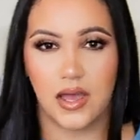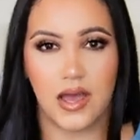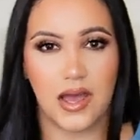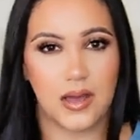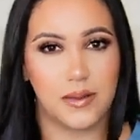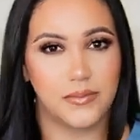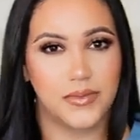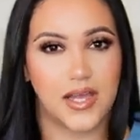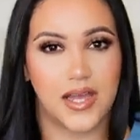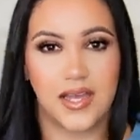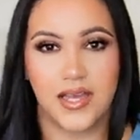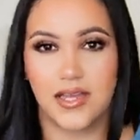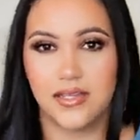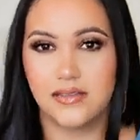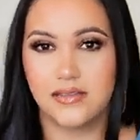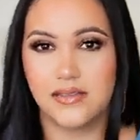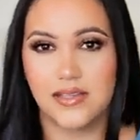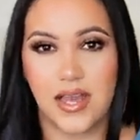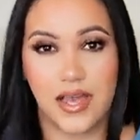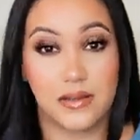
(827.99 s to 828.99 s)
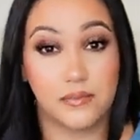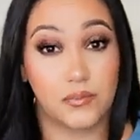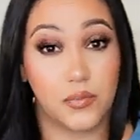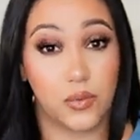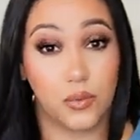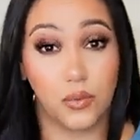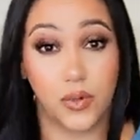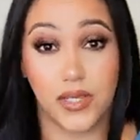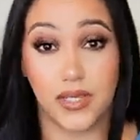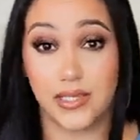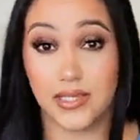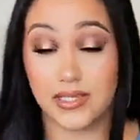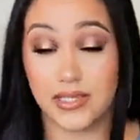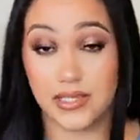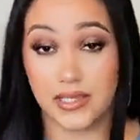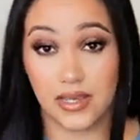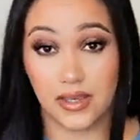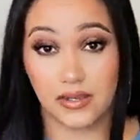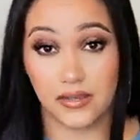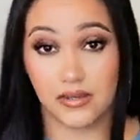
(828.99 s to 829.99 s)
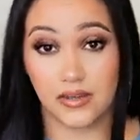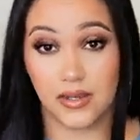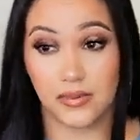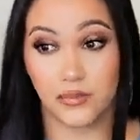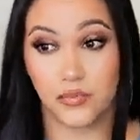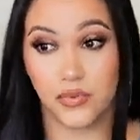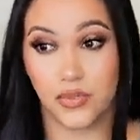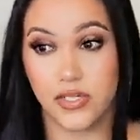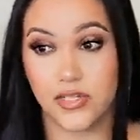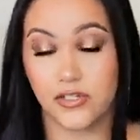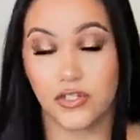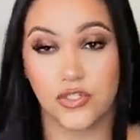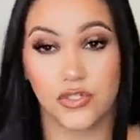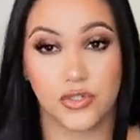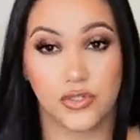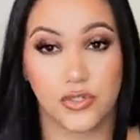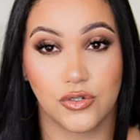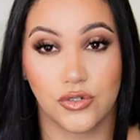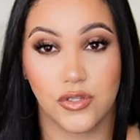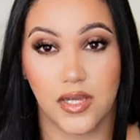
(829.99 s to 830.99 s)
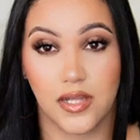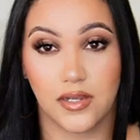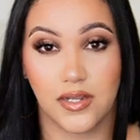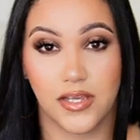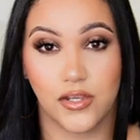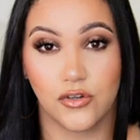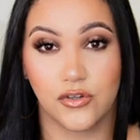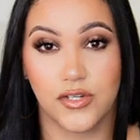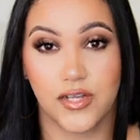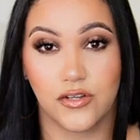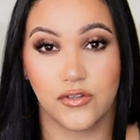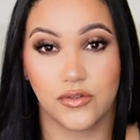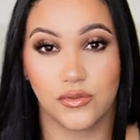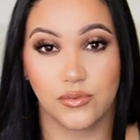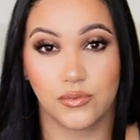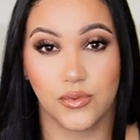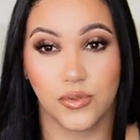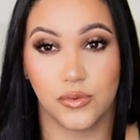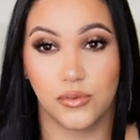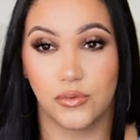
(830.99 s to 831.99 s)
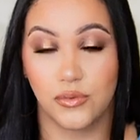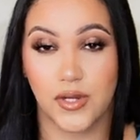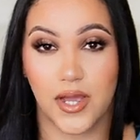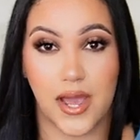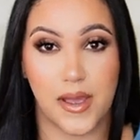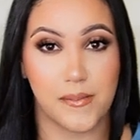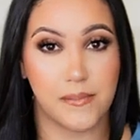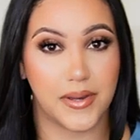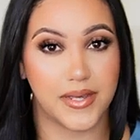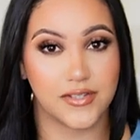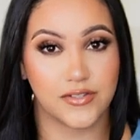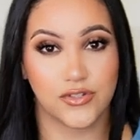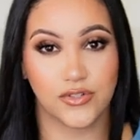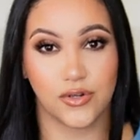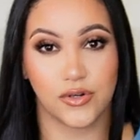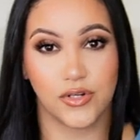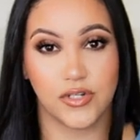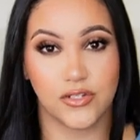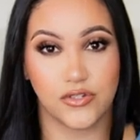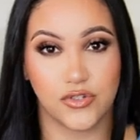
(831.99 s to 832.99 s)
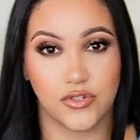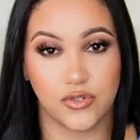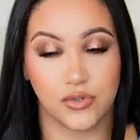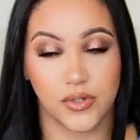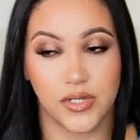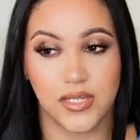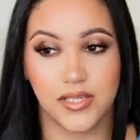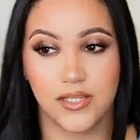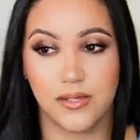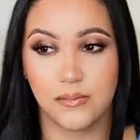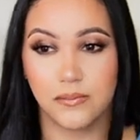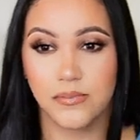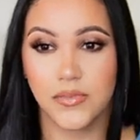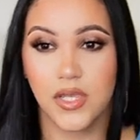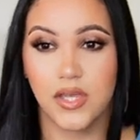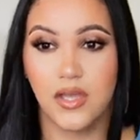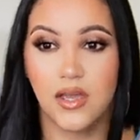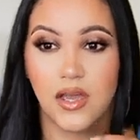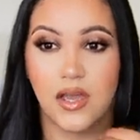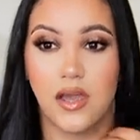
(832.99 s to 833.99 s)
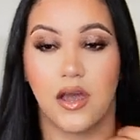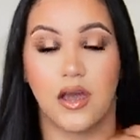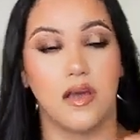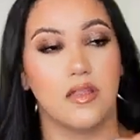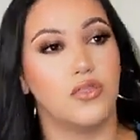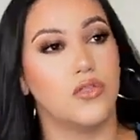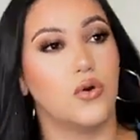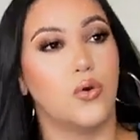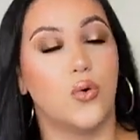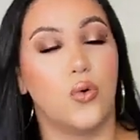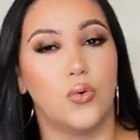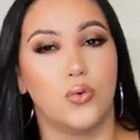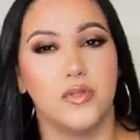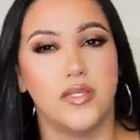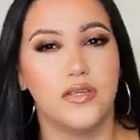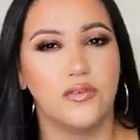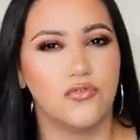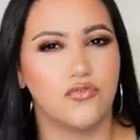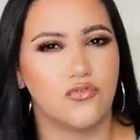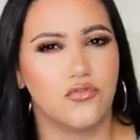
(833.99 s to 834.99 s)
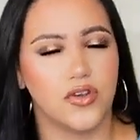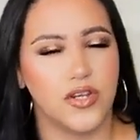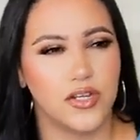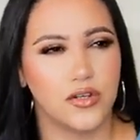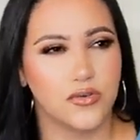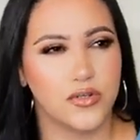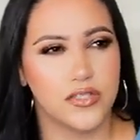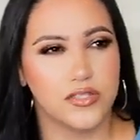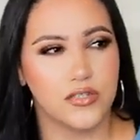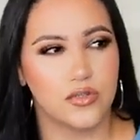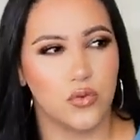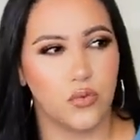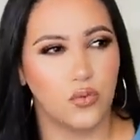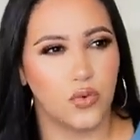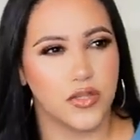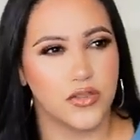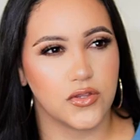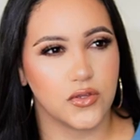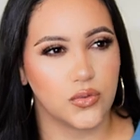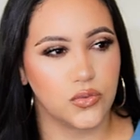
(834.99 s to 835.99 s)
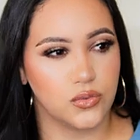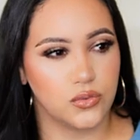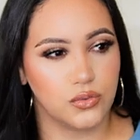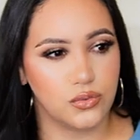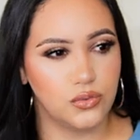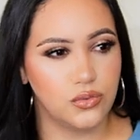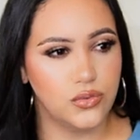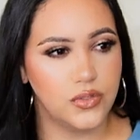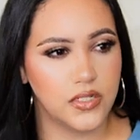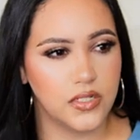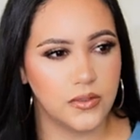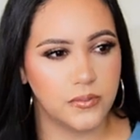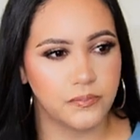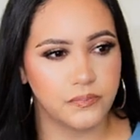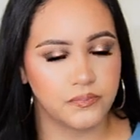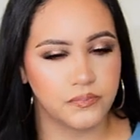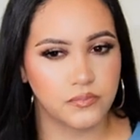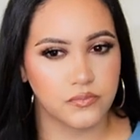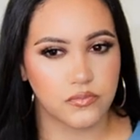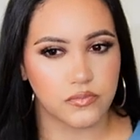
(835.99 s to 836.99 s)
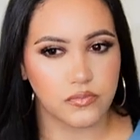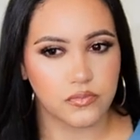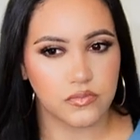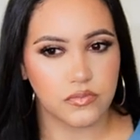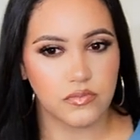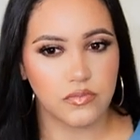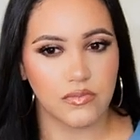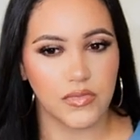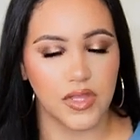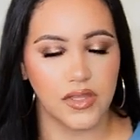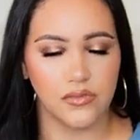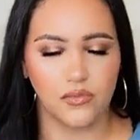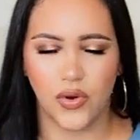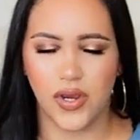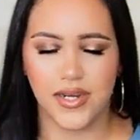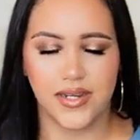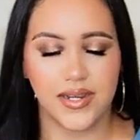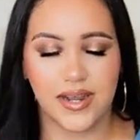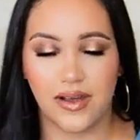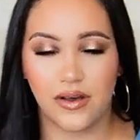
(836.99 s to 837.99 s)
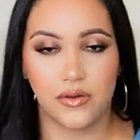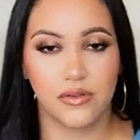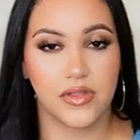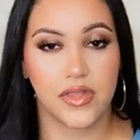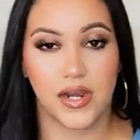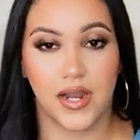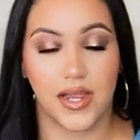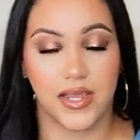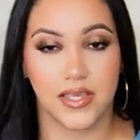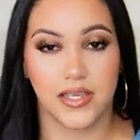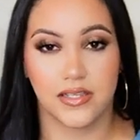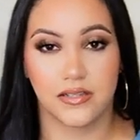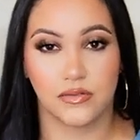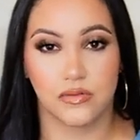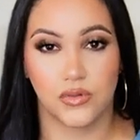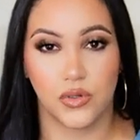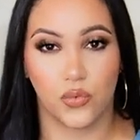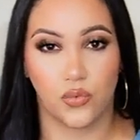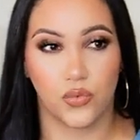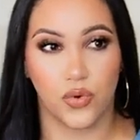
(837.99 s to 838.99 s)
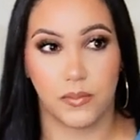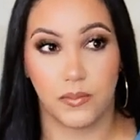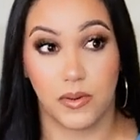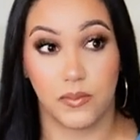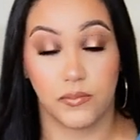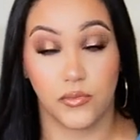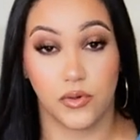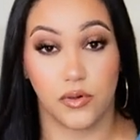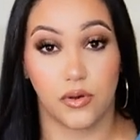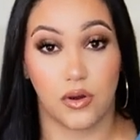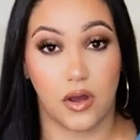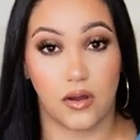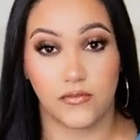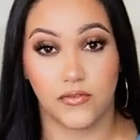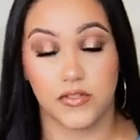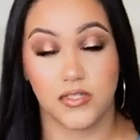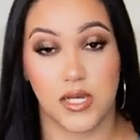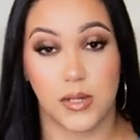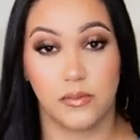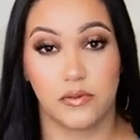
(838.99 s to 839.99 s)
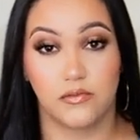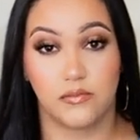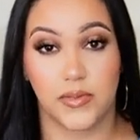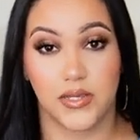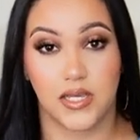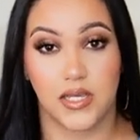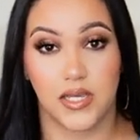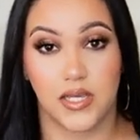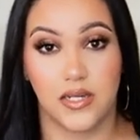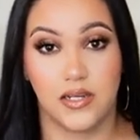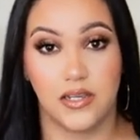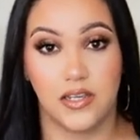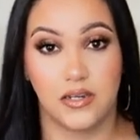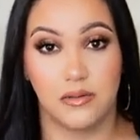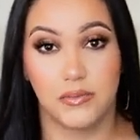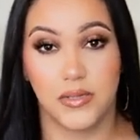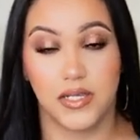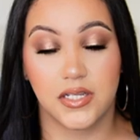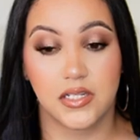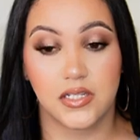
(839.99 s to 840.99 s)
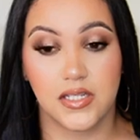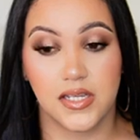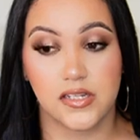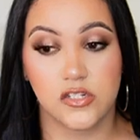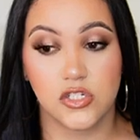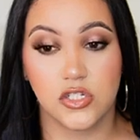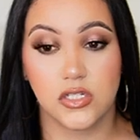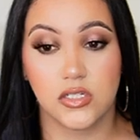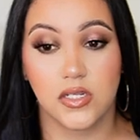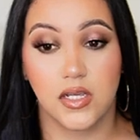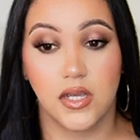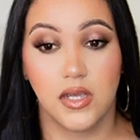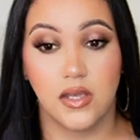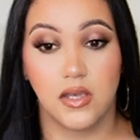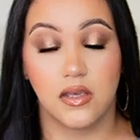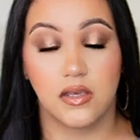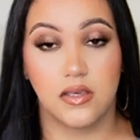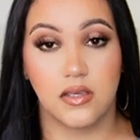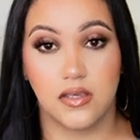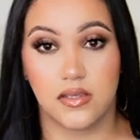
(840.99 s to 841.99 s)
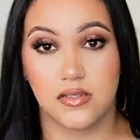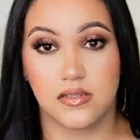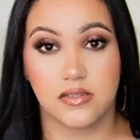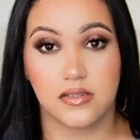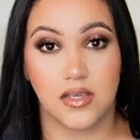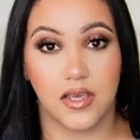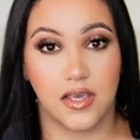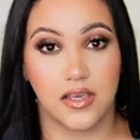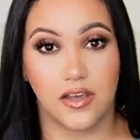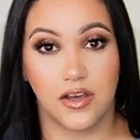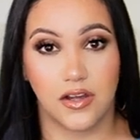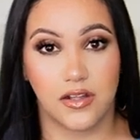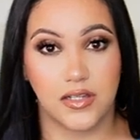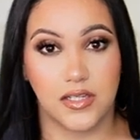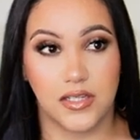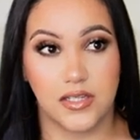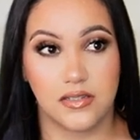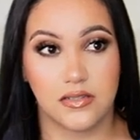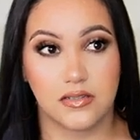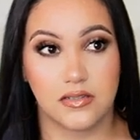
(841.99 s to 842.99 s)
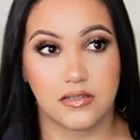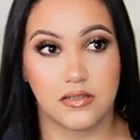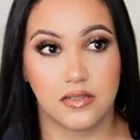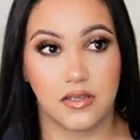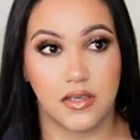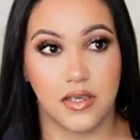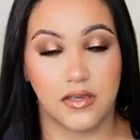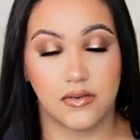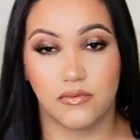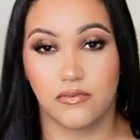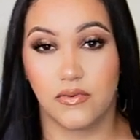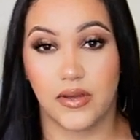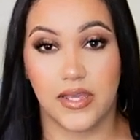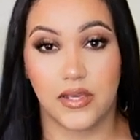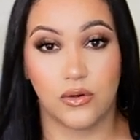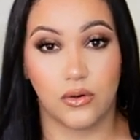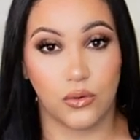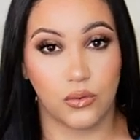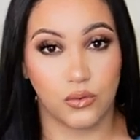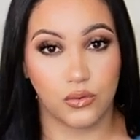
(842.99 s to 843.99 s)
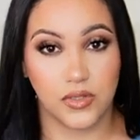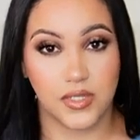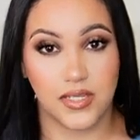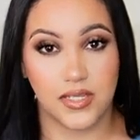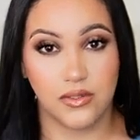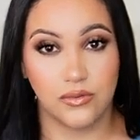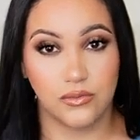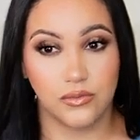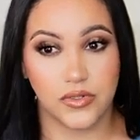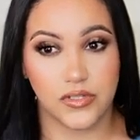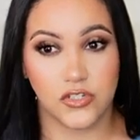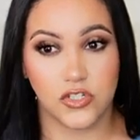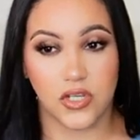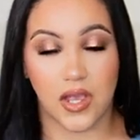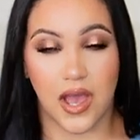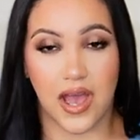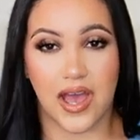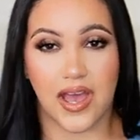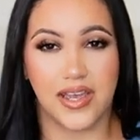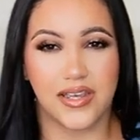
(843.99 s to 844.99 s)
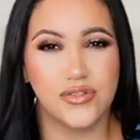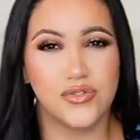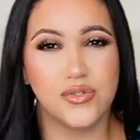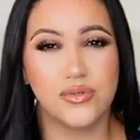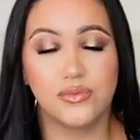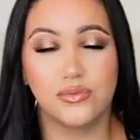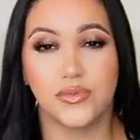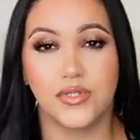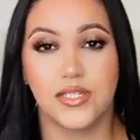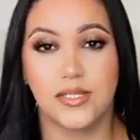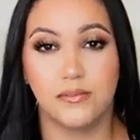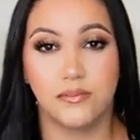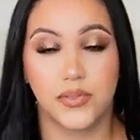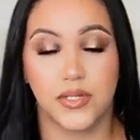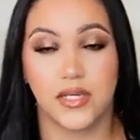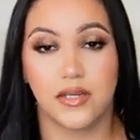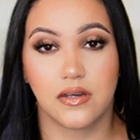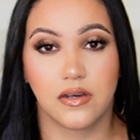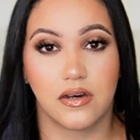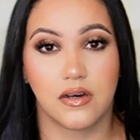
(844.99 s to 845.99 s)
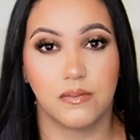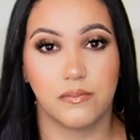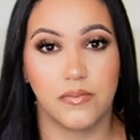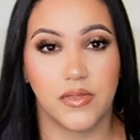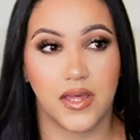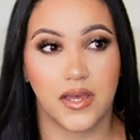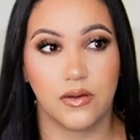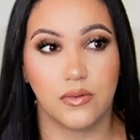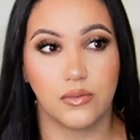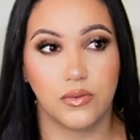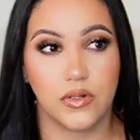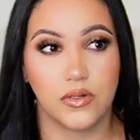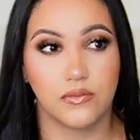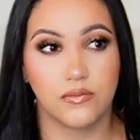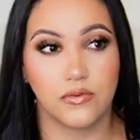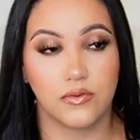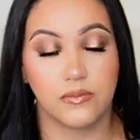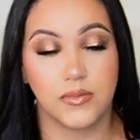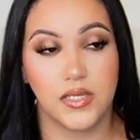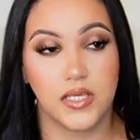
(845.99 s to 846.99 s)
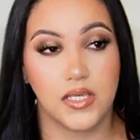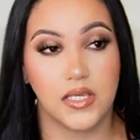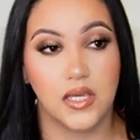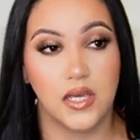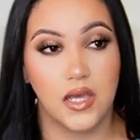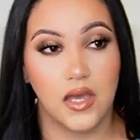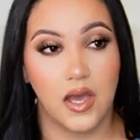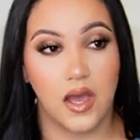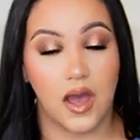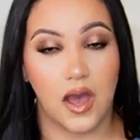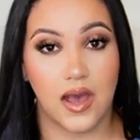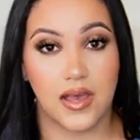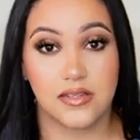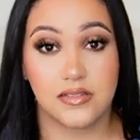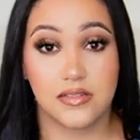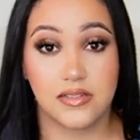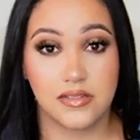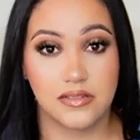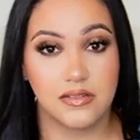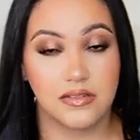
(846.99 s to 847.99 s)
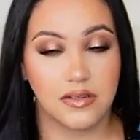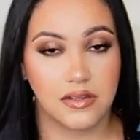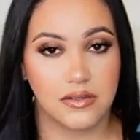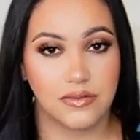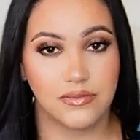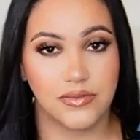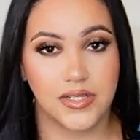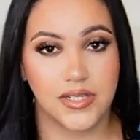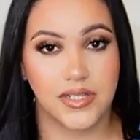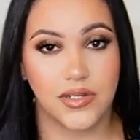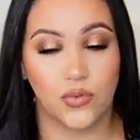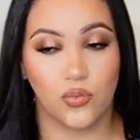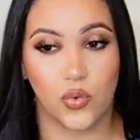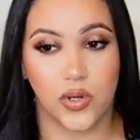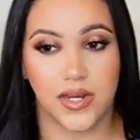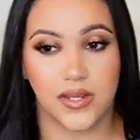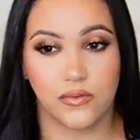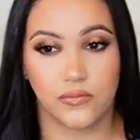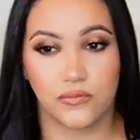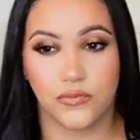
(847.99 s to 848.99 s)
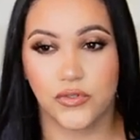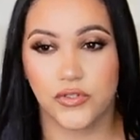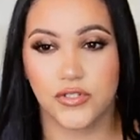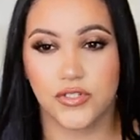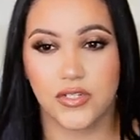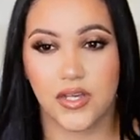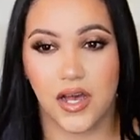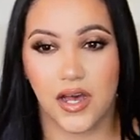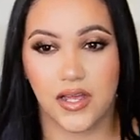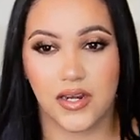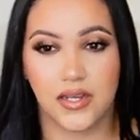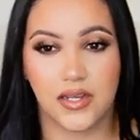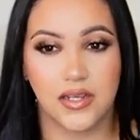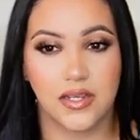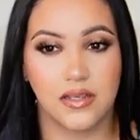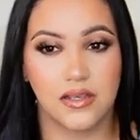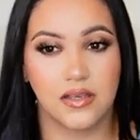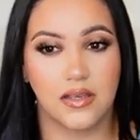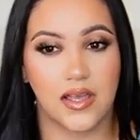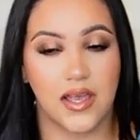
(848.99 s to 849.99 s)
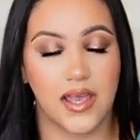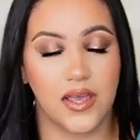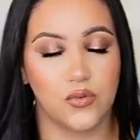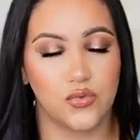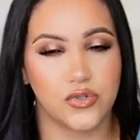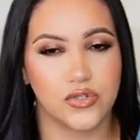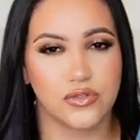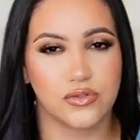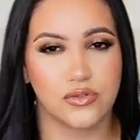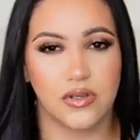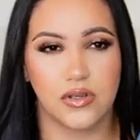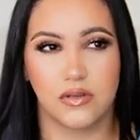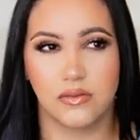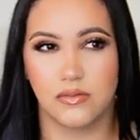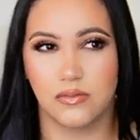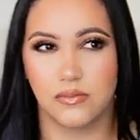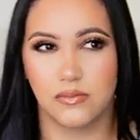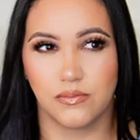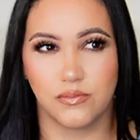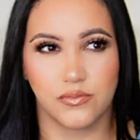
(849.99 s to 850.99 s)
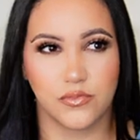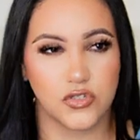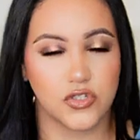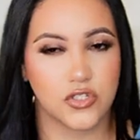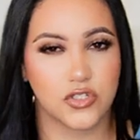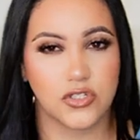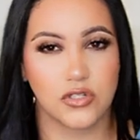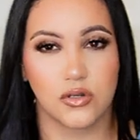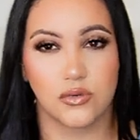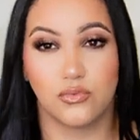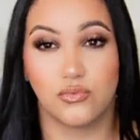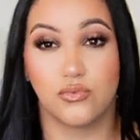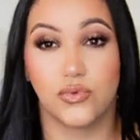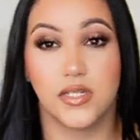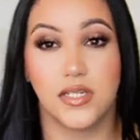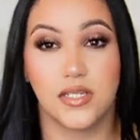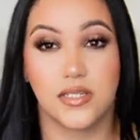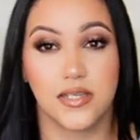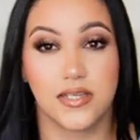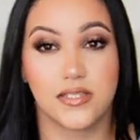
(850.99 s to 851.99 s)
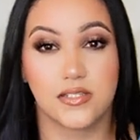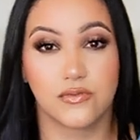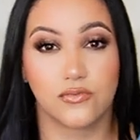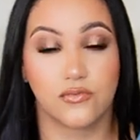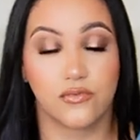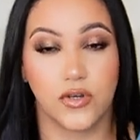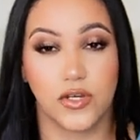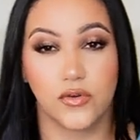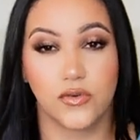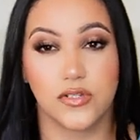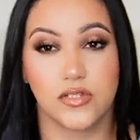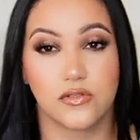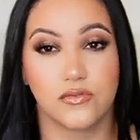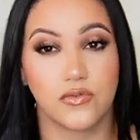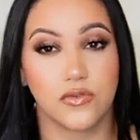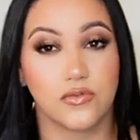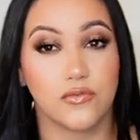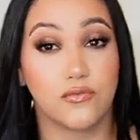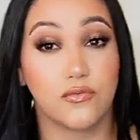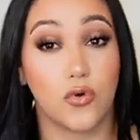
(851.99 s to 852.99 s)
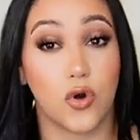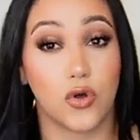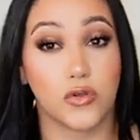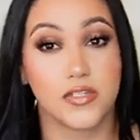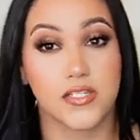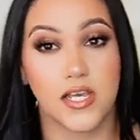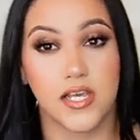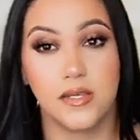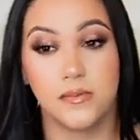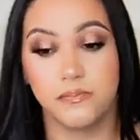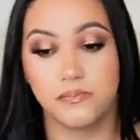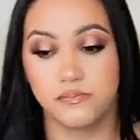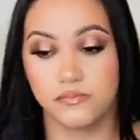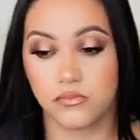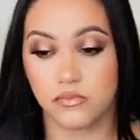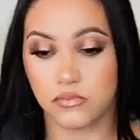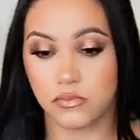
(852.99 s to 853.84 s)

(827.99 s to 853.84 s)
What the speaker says: I'm not at that point yet. I'm pretty sure that later down the road, I might start enjoying them. The only fragrance with oud right now that I can remember off the top of my head in collection is Kayali's Invite Only, which I don't really pick up that one for me. I did love it when I first got it. It was just a really nice fragrance for fall time.